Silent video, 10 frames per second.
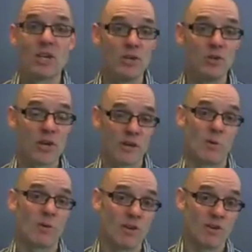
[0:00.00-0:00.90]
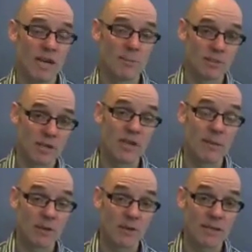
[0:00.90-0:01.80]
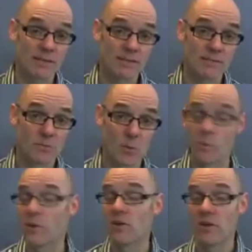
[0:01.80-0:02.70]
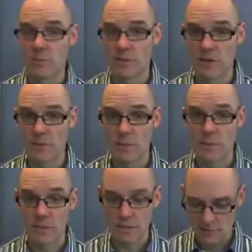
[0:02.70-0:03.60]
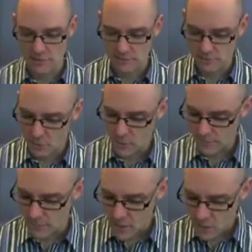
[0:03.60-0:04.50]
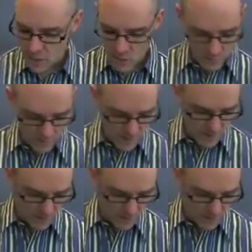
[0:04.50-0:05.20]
you care about whether your neighbors are Democrats or whether your neighbors are Republicans, right? What Fowler and